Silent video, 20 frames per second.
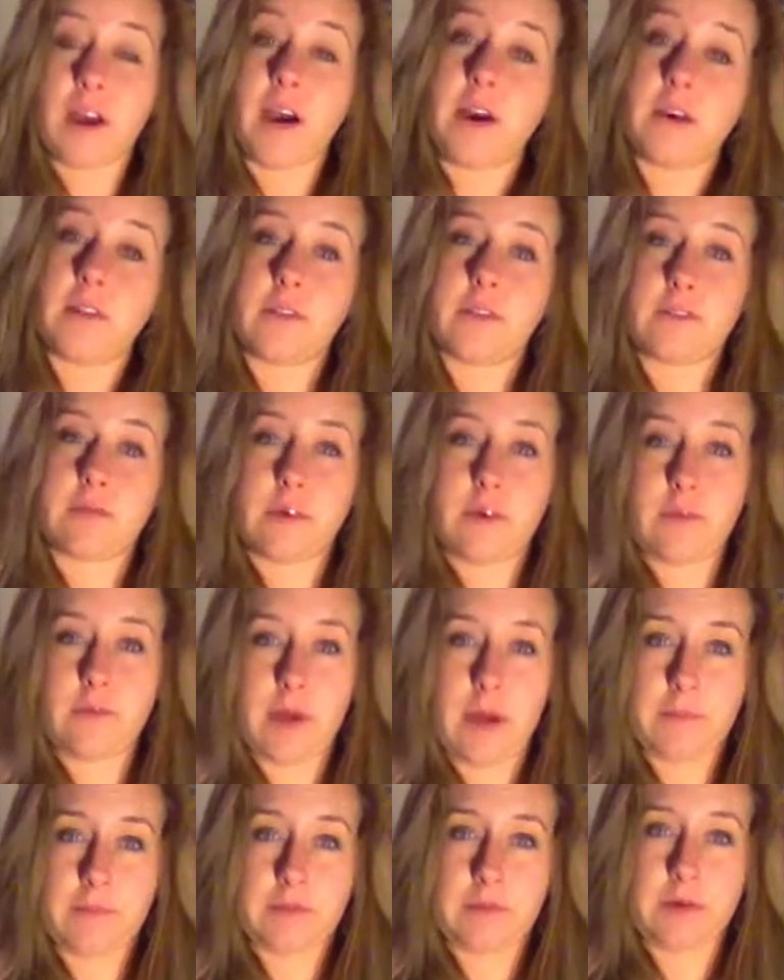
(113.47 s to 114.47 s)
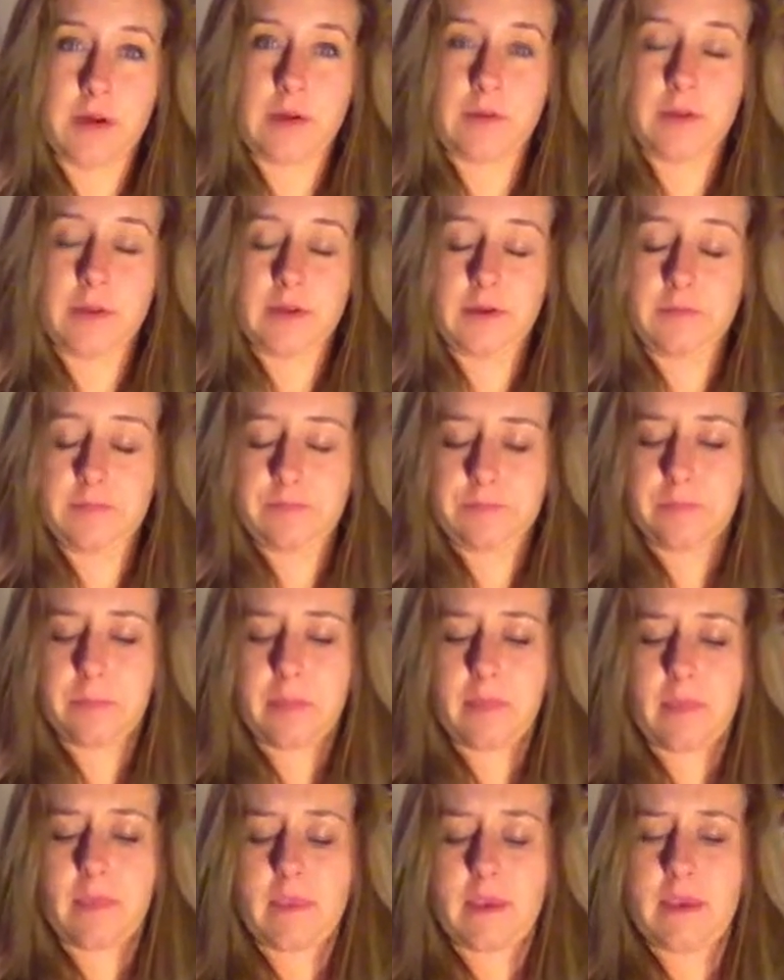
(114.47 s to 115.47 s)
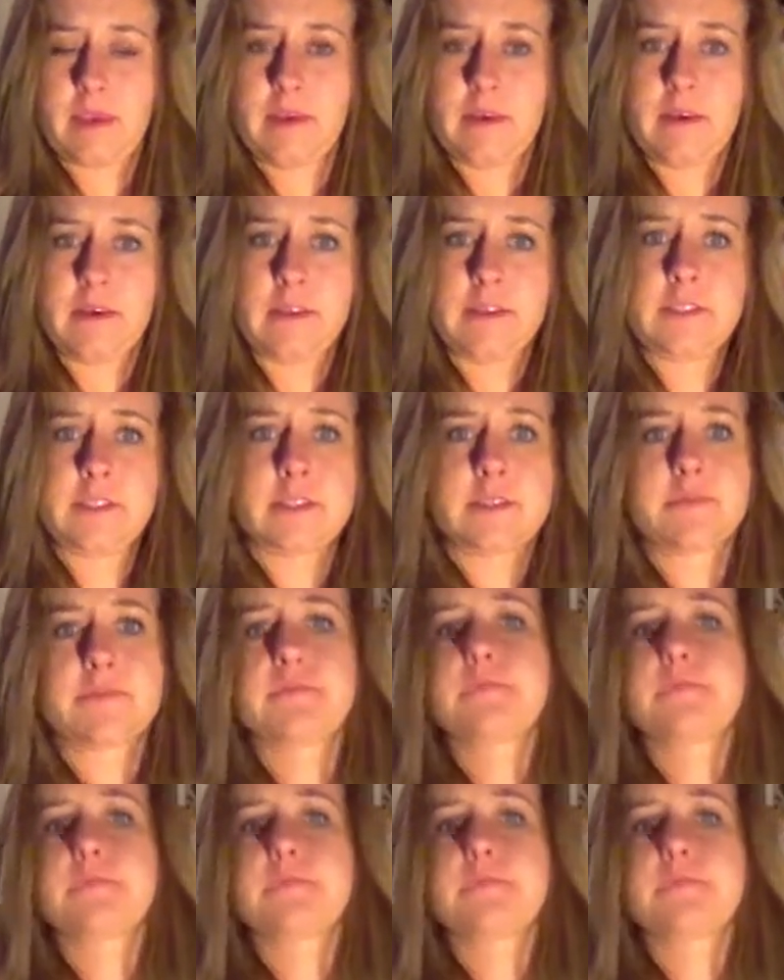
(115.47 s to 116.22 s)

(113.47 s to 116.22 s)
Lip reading: cotton thread wrapped around it. And